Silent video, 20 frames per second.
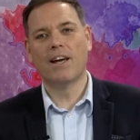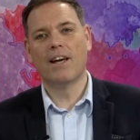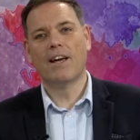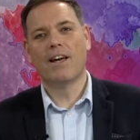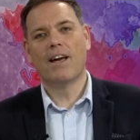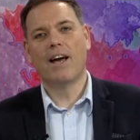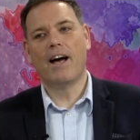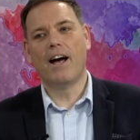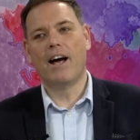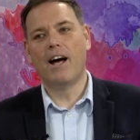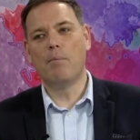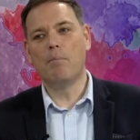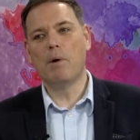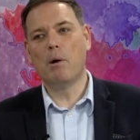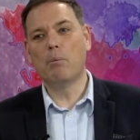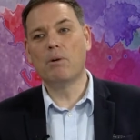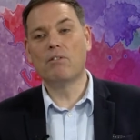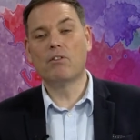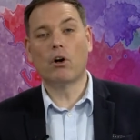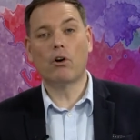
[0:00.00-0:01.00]
And
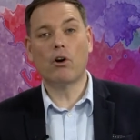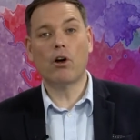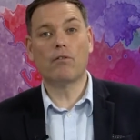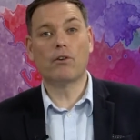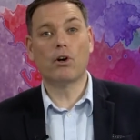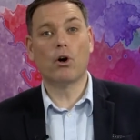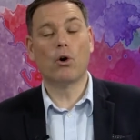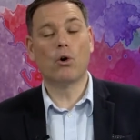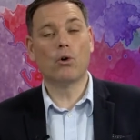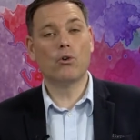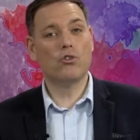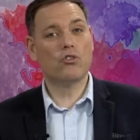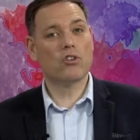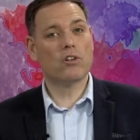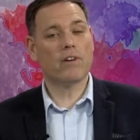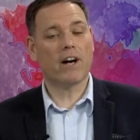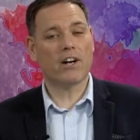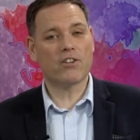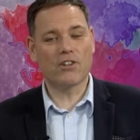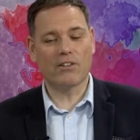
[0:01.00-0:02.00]
we've got over 100 of
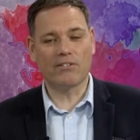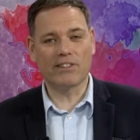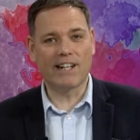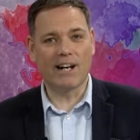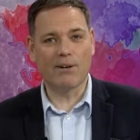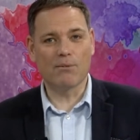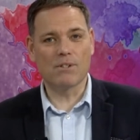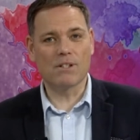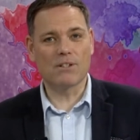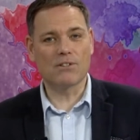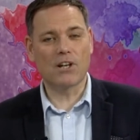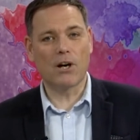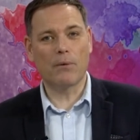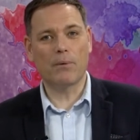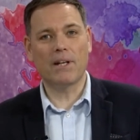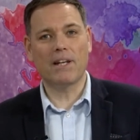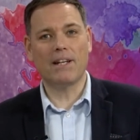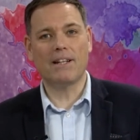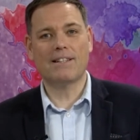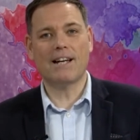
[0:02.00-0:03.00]
our travel counsellors
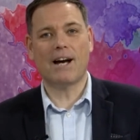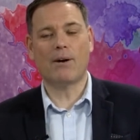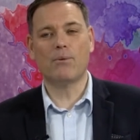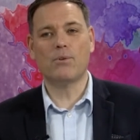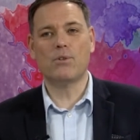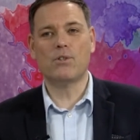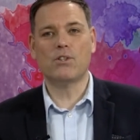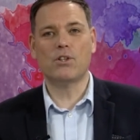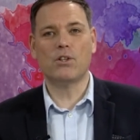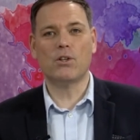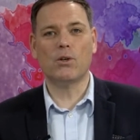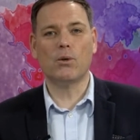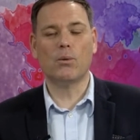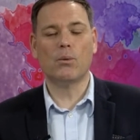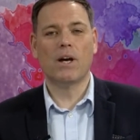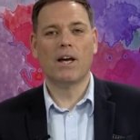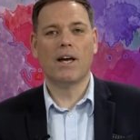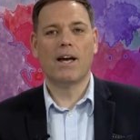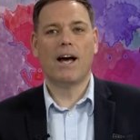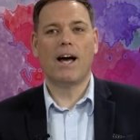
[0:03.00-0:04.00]
going down to
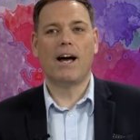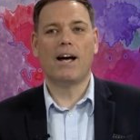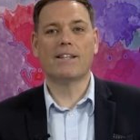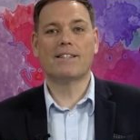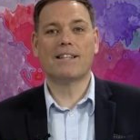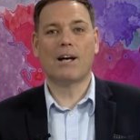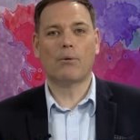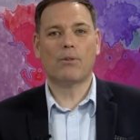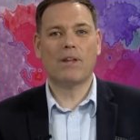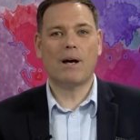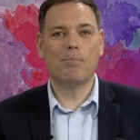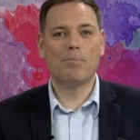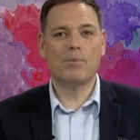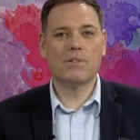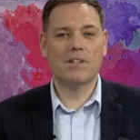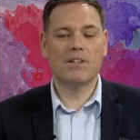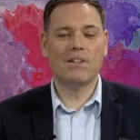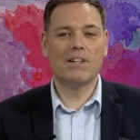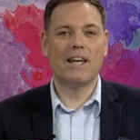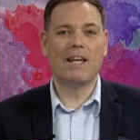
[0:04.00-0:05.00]

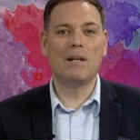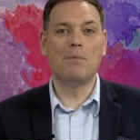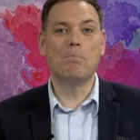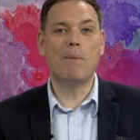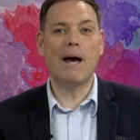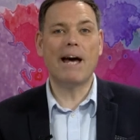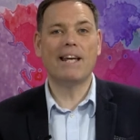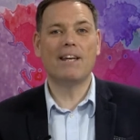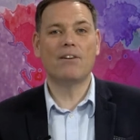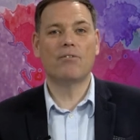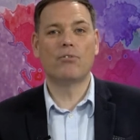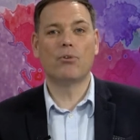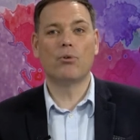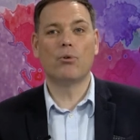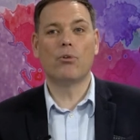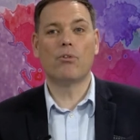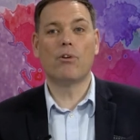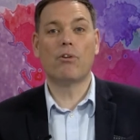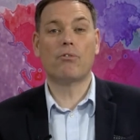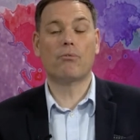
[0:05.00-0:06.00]
Southampton in May
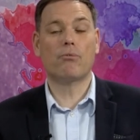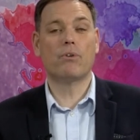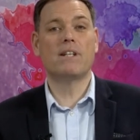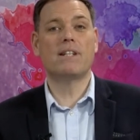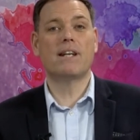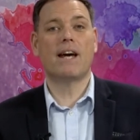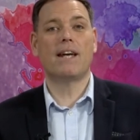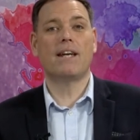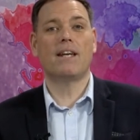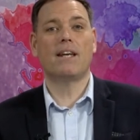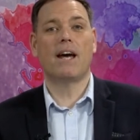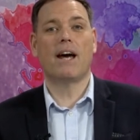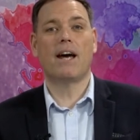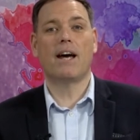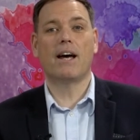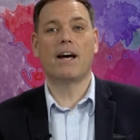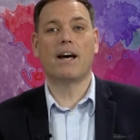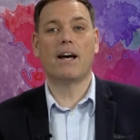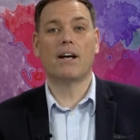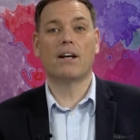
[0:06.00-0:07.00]
for the
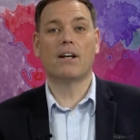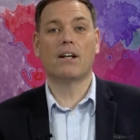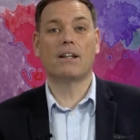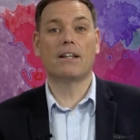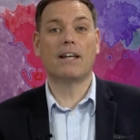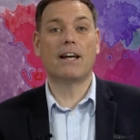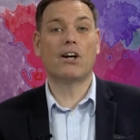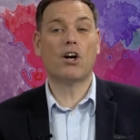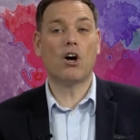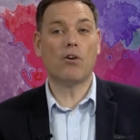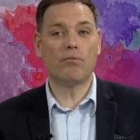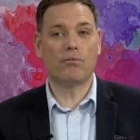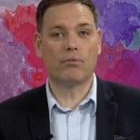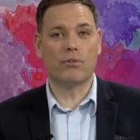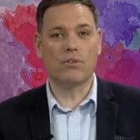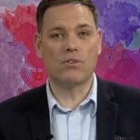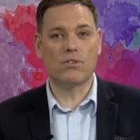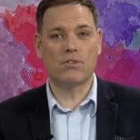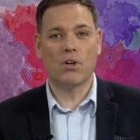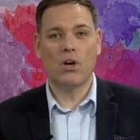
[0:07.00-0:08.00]
3-day Clear
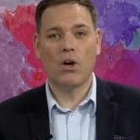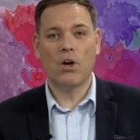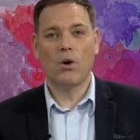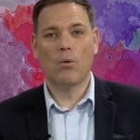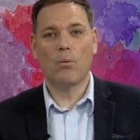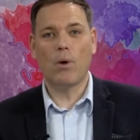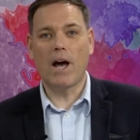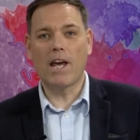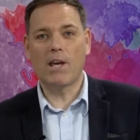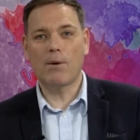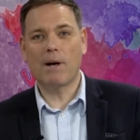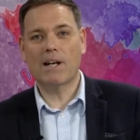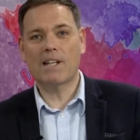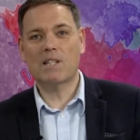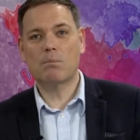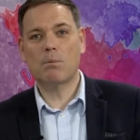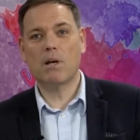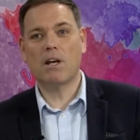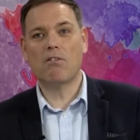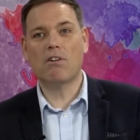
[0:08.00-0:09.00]
conference, where you
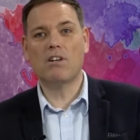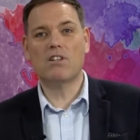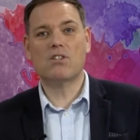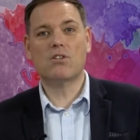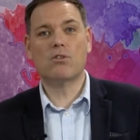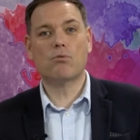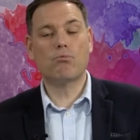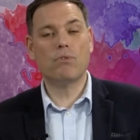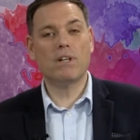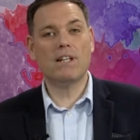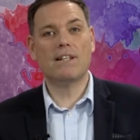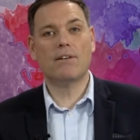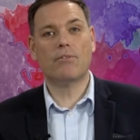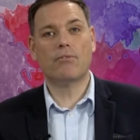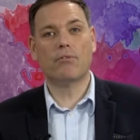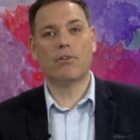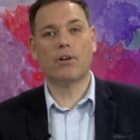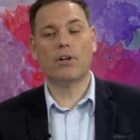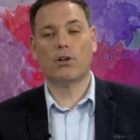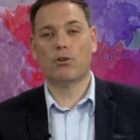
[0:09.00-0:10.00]
experience 3
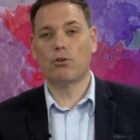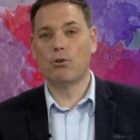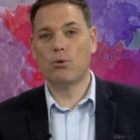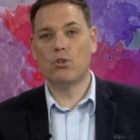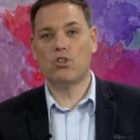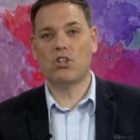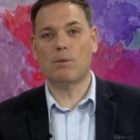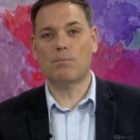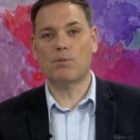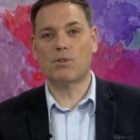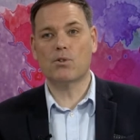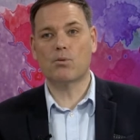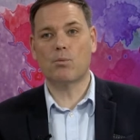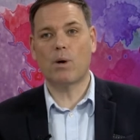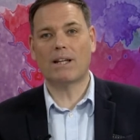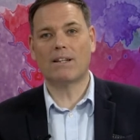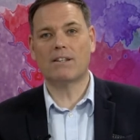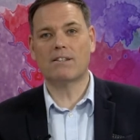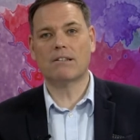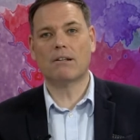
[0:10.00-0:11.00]
different cruise ships, as
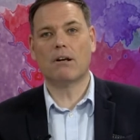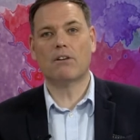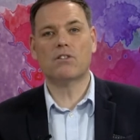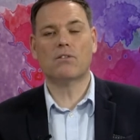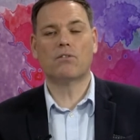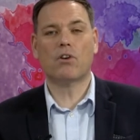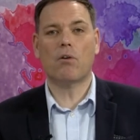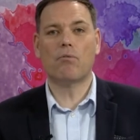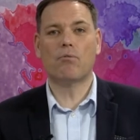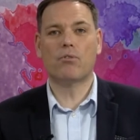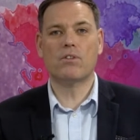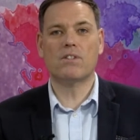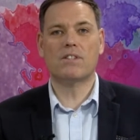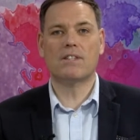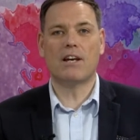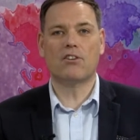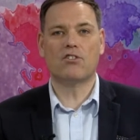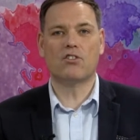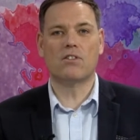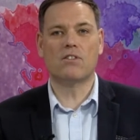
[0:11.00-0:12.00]
well as lots of conference
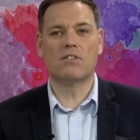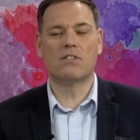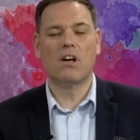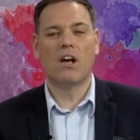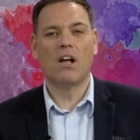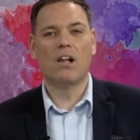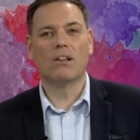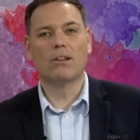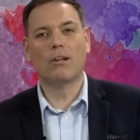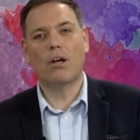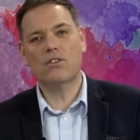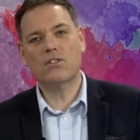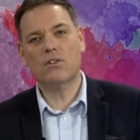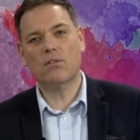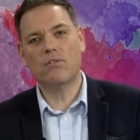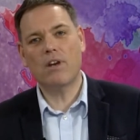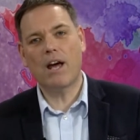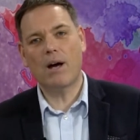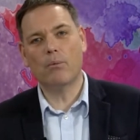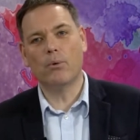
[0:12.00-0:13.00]
sessions, lots of
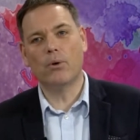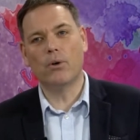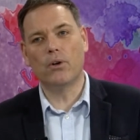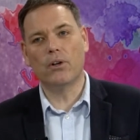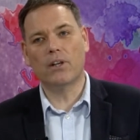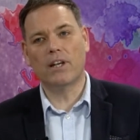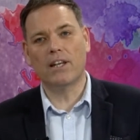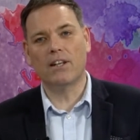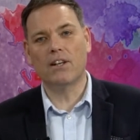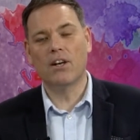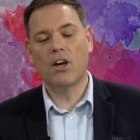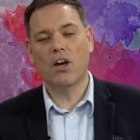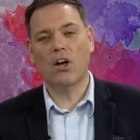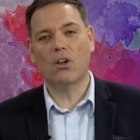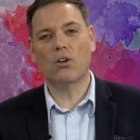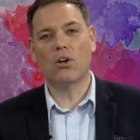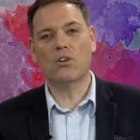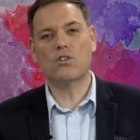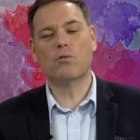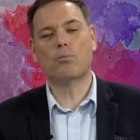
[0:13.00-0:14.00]
networking and
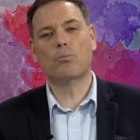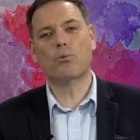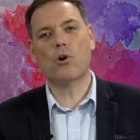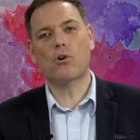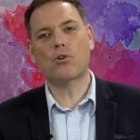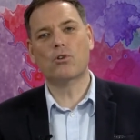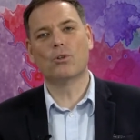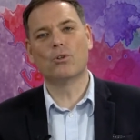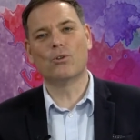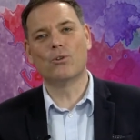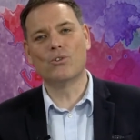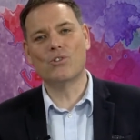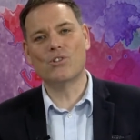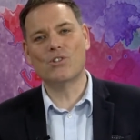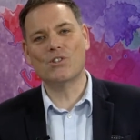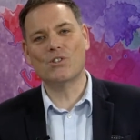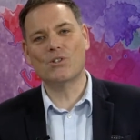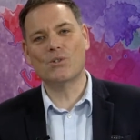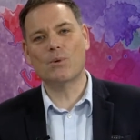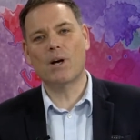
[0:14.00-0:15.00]
lots of product
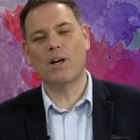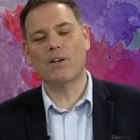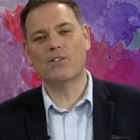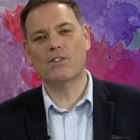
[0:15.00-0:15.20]
launches as well.